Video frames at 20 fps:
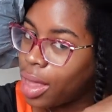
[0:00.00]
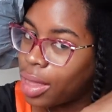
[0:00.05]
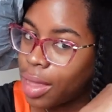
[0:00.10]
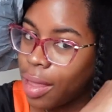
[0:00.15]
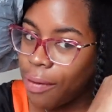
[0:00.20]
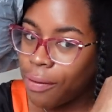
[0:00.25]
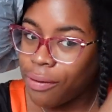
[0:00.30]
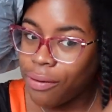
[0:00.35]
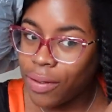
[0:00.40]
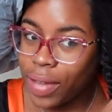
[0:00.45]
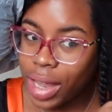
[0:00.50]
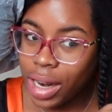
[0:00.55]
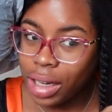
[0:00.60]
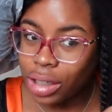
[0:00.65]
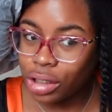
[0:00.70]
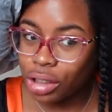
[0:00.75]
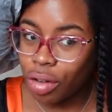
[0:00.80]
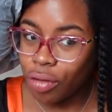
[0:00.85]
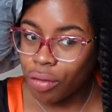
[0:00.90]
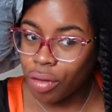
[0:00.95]
the
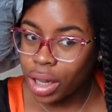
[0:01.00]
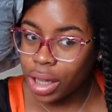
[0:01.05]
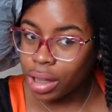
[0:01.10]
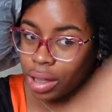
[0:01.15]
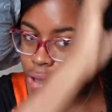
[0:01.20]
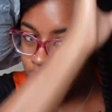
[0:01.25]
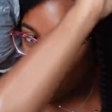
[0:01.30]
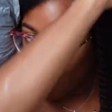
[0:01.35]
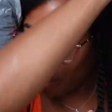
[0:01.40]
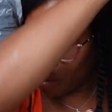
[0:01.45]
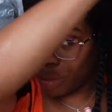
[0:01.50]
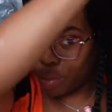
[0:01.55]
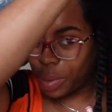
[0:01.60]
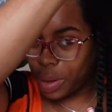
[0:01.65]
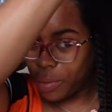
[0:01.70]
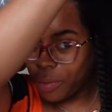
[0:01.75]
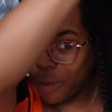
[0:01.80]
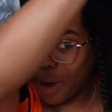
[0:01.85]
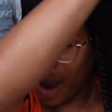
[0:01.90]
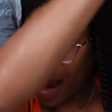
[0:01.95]
finished results
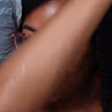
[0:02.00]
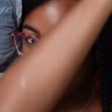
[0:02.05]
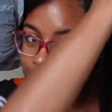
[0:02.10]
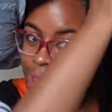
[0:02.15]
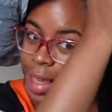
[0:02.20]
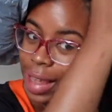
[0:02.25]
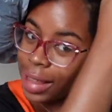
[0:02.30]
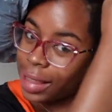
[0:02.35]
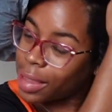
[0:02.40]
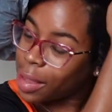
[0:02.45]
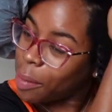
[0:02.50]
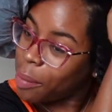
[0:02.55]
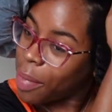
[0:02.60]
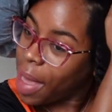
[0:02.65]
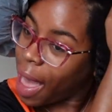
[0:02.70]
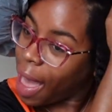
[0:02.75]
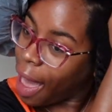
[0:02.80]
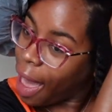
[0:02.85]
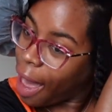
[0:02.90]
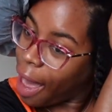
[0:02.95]
before I take them
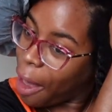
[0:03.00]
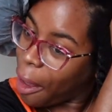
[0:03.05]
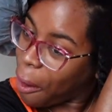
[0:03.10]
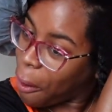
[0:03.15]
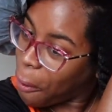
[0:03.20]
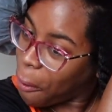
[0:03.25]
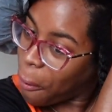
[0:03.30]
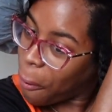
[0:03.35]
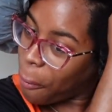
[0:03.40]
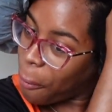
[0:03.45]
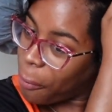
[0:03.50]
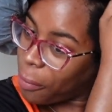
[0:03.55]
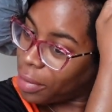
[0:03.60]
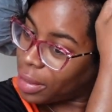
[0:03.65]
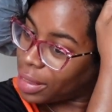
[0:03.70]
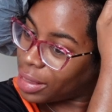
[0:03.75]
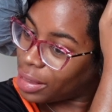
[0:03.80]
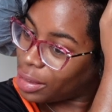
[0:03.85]
out,